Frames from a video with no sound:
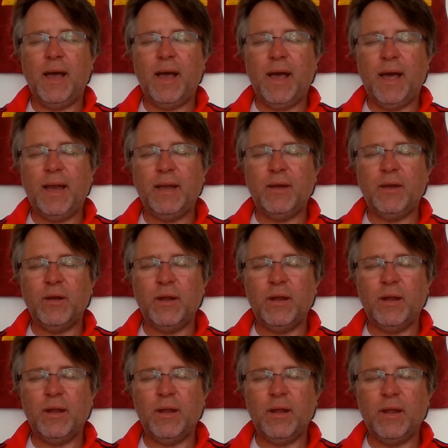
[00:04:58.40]
And
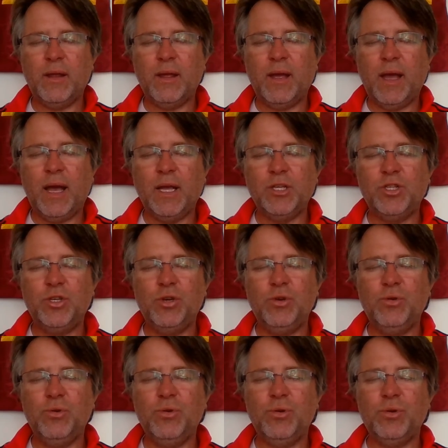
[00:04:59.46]
as
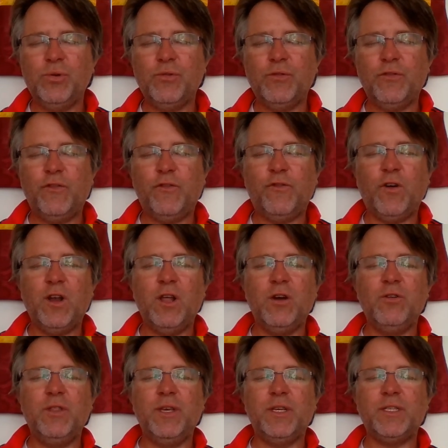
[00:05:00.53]
you
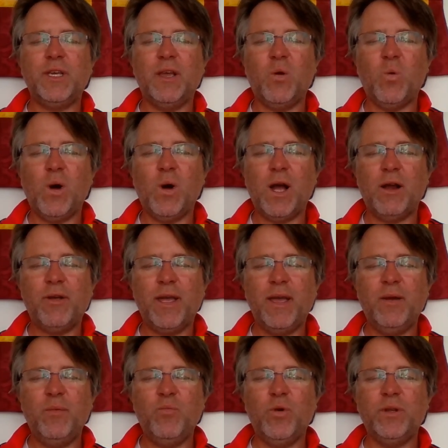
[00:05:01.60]
follow this inquiry
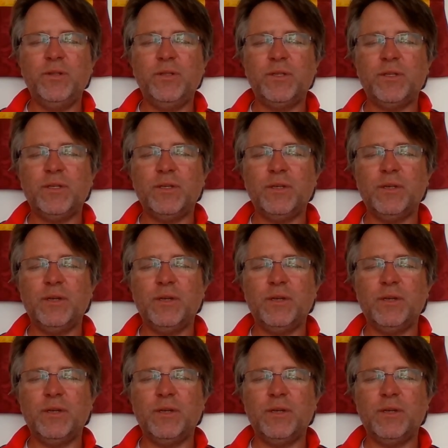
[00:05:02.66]
inwards,